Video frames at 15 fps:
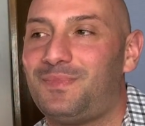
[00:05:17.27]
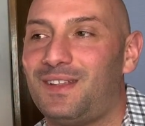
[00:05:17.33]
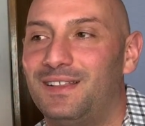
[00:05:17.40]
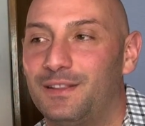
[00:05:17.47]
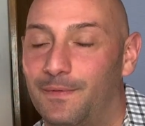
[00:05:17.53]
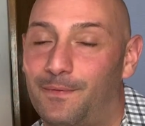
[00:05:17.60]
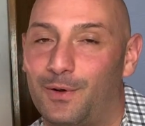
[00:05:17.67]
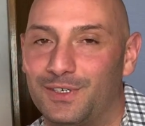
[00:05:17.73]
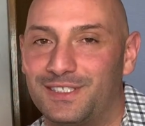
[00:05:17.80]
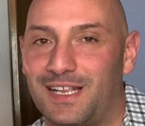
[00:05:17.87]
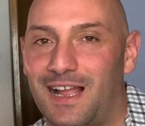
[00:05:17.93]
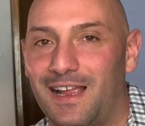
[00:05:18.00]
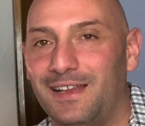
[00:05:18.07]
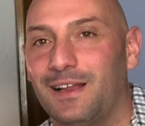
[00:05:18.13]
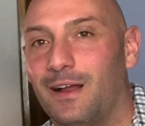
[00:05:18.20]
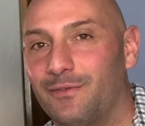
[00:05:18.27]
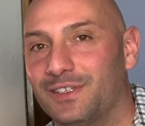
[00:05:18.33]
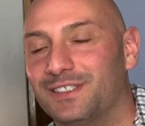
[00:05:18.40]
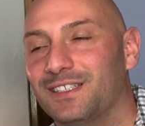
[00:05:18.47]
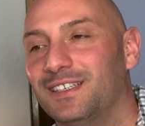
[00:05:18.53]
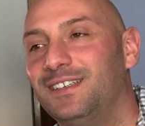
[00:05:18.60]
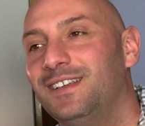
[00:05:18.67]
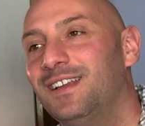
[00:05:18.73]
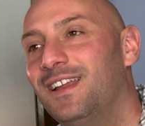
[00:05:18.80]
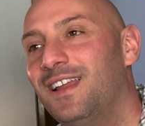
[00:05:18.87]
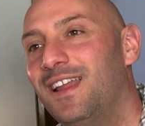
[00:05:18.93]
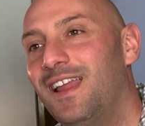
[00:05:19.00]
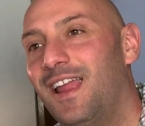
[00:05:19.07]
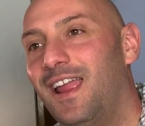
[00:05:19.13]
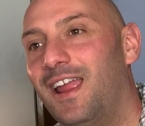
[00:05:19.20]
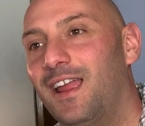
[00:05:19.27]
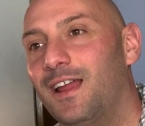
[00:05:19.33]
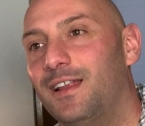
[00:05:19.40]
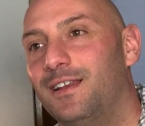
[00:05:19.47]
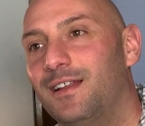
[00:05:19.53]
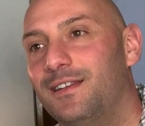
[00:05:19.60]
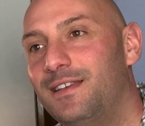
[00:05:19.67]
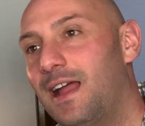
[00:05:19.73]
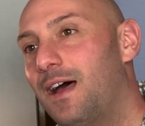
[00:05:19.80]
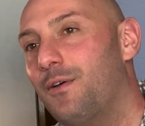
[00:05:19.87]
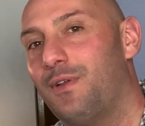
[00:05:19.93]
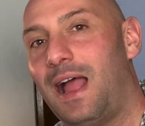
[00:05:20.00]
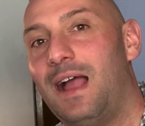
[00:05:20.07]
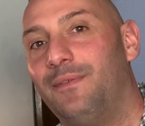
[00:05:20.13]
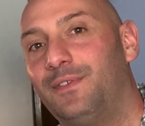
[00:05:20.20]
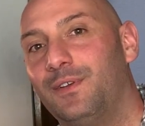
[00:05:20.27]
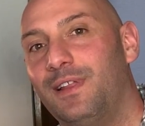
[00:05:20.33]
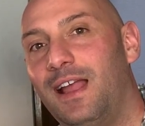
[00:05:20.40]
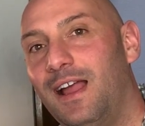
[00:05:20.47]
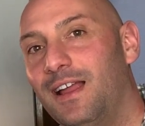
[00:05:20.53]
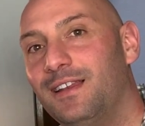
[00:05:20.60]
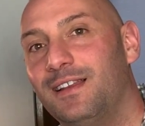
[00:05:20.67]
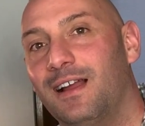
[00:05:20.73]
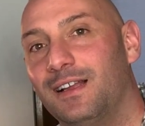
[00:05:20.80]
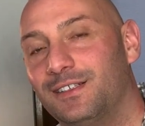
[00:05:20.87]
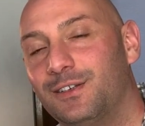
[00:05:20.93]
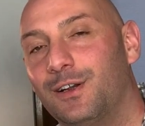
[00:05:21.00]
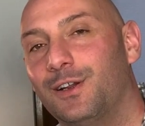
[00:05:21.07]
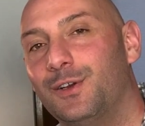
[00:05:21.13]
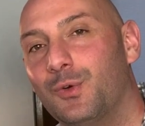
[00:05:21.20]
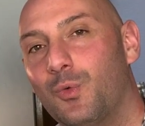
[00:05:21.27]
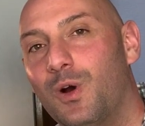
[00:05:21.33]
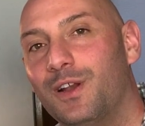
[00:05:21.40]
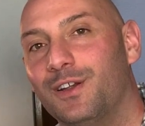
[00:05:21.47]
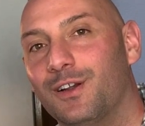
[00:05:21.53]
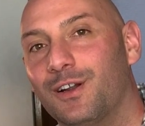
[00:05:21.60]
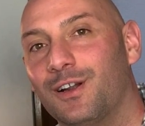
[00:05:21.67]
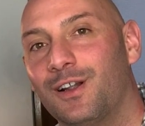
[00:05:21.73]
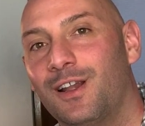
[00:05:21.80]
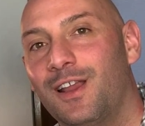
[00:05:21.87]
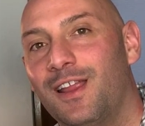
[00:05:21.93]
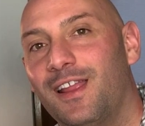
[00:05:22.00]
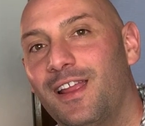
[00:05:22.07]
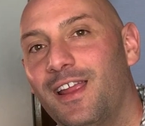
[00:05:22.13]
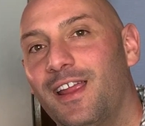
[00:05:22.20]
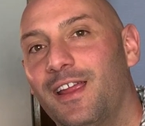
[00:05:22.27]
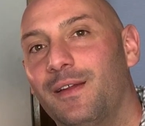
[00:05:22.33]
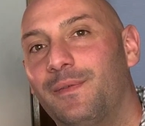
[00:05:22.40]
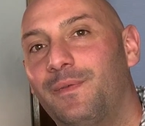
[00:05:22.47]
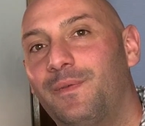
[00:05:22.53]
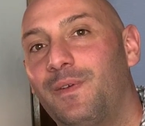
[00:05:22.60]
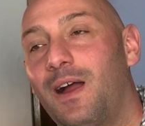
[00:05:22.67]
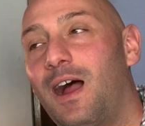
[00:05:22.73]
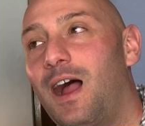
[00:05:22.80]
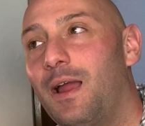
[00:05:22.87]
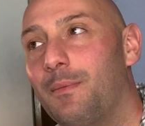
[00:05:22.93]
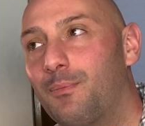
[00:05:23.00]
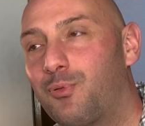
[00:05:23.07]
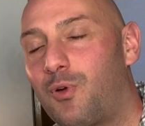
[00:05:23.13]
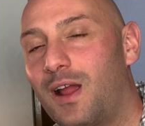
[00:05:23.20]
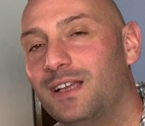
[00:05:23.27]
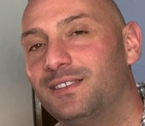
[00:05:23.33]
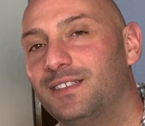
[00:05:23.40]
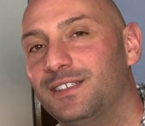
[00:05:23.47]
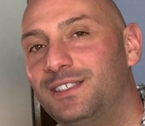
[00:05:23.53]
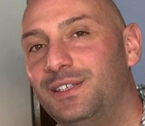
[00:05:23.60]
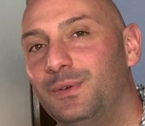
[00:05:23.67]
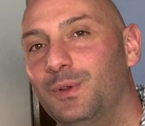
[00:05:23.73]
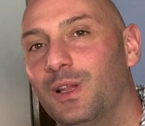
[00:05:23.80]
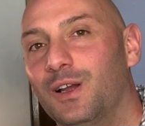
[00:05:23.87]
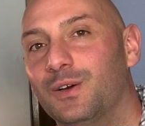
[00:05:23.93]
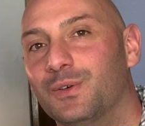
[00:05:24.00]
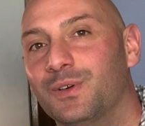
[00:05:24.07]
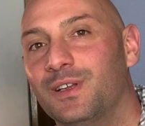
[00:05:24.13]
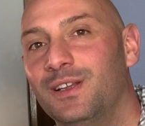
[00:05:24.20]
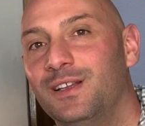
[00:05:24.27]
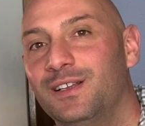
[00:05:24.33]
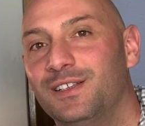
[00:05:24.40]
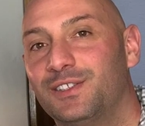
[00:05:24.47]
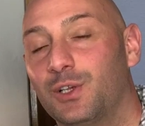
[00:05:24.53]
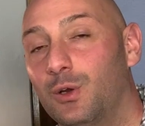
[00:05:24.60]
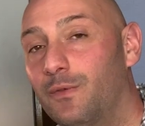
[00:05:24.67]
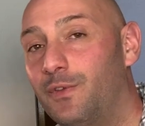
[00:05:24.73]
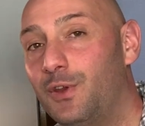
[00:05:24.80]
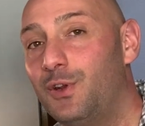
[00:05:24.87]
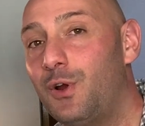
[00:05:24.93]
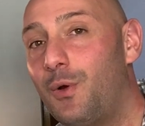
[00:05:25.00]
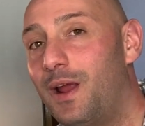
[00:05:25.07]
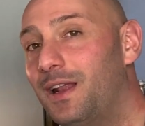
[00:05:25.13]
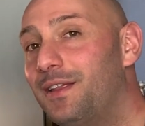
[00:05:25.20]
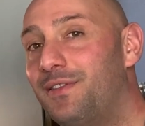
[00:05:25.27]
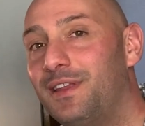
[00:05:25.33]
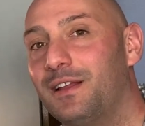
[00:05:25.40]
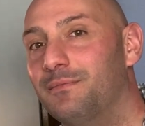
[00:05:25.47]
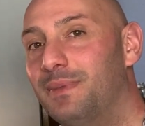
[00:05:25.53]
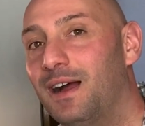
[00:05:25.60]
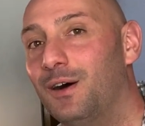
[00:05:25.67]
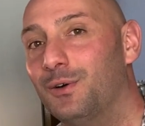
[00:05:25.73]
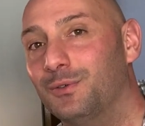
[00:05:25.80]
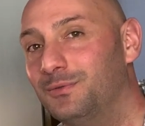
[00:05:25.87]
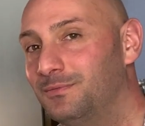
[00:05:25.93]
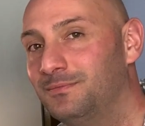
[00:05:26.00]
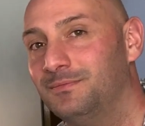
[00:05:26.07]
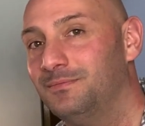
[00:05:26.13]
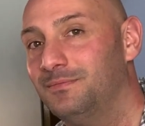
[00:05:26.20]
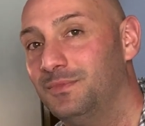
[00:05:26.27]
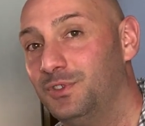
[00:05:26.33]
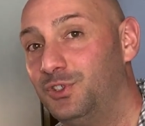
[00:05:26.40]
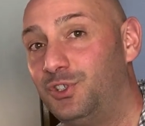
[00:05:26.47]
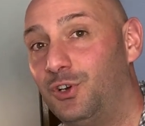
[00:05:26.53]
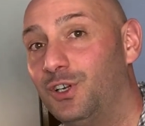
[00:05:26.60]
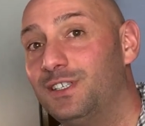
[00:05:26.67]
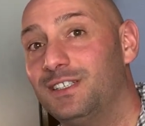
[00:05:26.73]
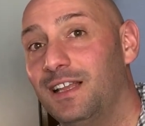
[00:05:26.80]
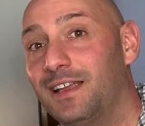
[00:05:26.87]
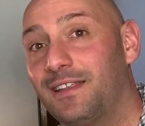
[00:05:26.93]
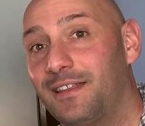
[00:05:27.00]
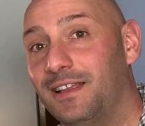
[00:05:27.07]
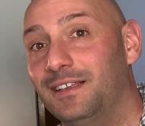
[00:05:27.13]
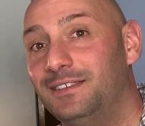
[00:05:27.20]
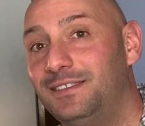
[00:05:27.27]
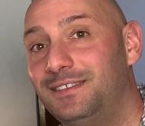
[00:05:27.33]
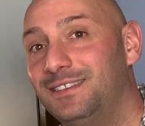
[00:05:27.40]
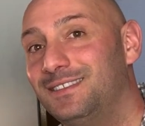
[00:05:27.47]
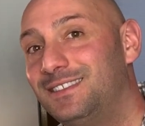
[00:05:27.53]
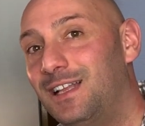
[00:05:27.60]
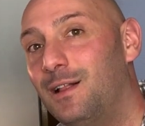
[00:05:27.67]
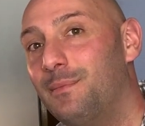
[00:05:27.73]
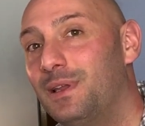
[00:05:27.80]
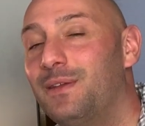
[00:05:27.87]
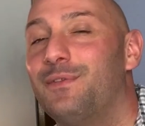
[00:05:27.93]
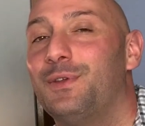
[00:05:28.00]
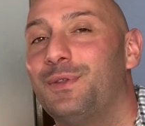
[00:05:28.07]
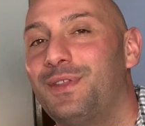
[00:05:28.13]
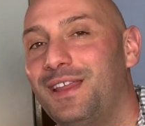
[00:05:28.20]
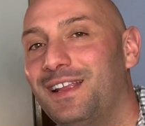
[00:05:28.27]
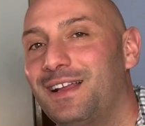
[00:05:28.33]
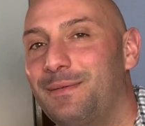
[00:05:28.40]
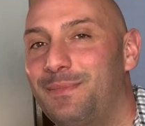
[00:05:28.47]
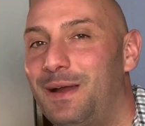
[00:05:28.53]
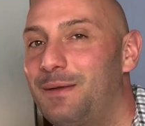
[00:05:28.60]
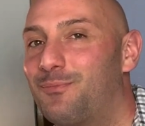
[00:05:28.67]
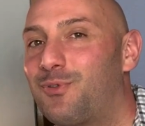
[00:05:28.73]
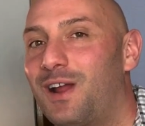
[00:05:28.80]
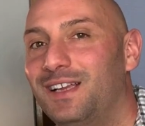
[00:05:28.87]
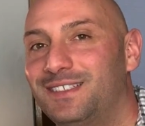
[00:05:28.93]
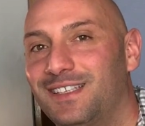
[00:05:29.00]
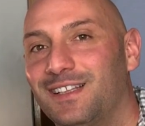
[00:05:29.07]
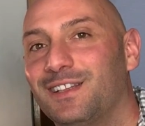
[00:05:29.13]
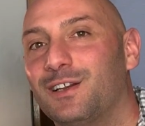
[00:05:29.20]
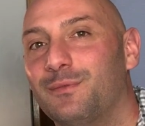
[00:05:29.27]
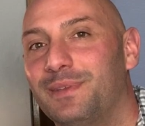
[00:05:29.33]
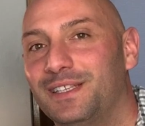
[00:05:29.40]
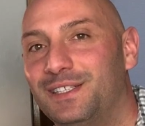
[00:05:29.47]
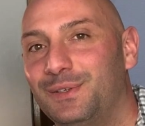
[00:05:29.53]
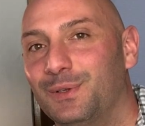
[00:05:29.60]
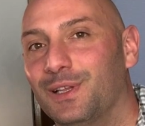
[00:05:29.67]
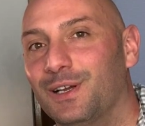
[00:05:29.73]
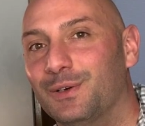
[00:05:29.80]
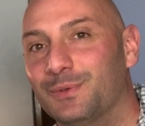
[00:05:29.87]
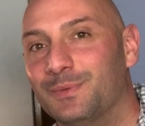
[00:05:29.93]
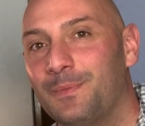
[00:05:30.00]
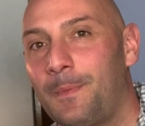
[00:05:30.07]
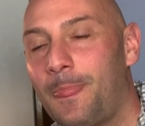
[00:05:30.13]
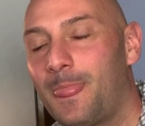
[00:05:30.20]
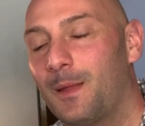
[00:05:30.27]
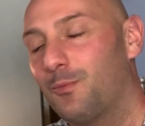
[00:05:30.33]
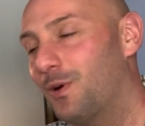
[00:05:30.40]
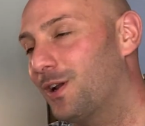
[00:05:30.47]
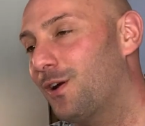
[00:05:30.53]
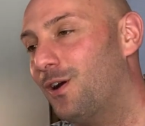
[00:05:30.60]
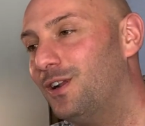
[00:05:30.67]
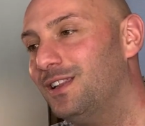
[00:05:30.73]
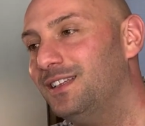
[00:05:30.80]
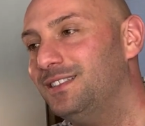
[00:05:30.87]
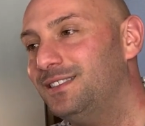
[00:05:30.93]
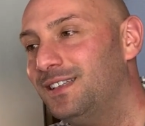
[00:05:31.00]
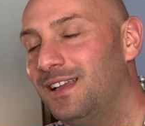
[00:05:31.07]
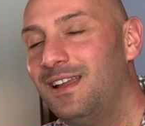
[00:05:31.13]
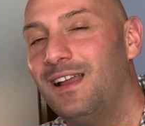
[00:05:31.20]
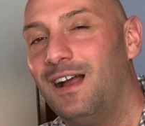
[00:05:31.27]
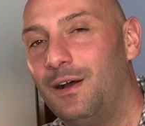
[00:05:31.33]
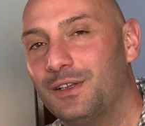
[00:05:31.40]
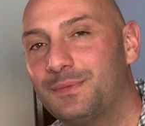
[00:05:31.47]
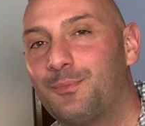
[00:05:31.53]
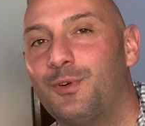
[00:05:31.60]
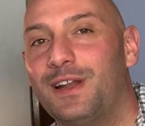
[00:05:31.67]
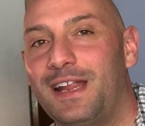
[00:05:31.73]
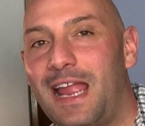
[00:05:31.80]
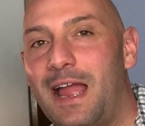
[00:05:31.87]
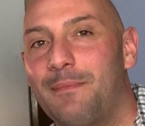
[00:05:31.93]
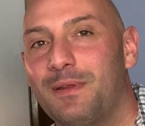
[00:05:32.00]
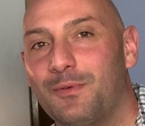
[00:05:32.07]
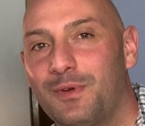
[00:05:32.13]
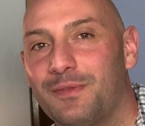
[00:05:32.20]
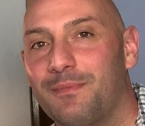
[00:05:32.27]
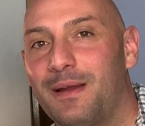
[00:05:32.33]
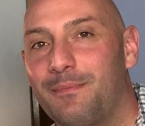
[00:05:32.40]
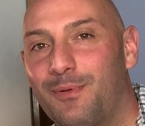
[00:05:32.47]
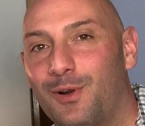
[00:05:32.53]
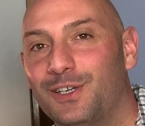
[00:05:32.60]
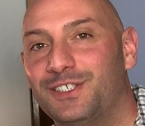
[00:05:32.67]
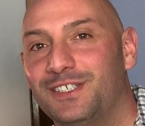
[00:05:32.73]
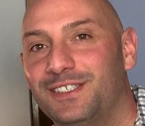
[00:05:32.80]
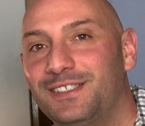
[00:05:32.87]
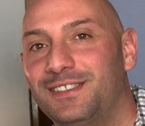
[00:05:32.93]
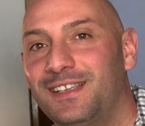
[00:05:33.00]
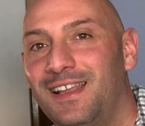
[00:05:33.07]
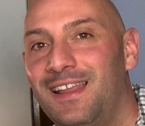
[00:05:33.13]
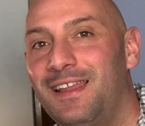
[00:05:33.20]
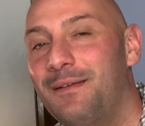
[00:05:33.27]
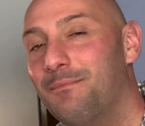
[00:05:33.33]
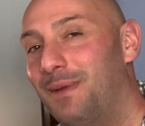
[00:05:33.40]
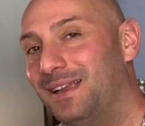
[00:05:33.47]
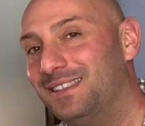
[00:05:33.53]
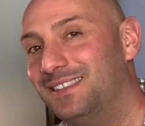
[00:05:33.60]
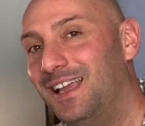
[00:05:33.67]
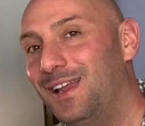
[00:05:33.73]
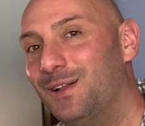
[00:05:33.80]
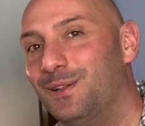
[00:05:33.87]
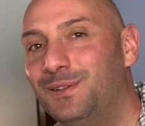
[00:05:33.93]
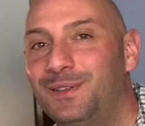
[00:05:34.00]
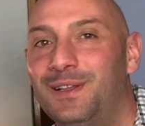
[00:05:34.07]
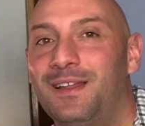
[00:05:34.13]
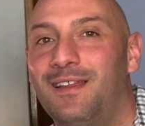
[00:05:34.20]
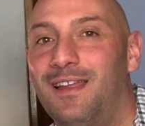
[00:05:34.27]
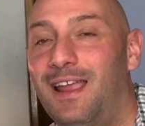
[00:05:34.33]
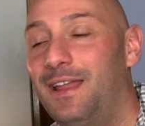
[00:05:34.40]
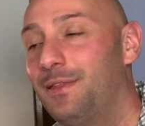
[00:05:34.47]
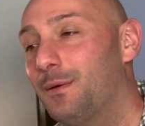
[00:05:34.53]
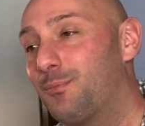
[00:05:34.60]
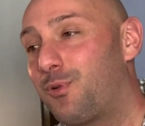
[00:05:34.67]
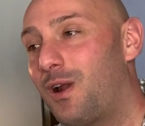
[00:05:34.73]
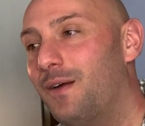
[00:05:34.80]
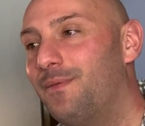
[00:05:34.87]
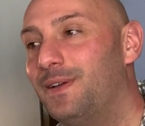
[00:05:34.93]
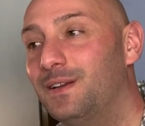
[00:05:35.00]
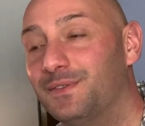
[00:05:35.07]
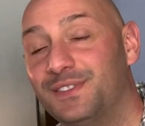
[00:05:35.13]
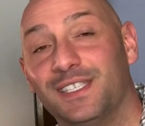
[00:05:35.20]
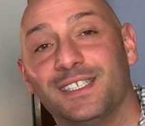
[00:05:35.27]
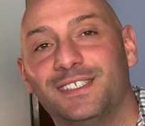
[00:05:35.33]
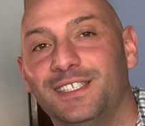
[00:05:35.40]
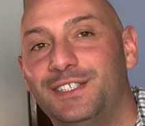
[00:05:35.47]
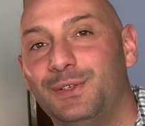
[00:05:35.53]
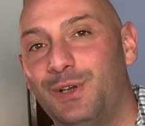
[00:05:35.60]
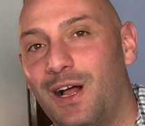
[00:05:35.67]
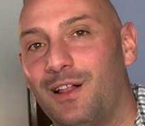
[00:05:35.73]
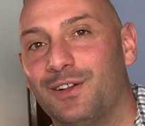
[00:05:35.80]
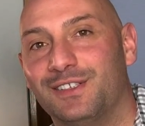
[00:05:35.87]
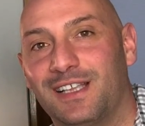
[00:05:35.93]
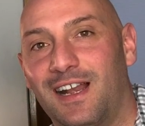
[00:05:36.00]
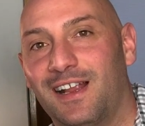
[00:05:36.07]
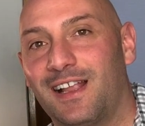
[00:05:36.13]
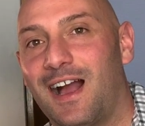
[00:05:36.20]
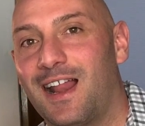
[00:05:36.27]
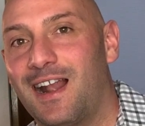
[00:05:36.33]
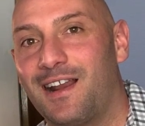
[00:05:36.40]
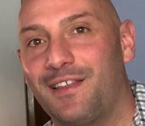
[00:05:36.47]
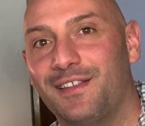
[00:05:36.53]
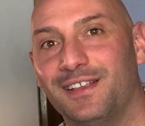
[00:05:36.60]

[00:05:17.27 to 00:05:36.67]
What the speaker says: the first guy, obviously. And now after that, I started to wonder if I priced it too low. So if you know anything about shirts like this, tell me if you think I priced it a little bit too low. Regardless, I was pretty happy with my purchase, my sale, and the profit of $62 that I got out of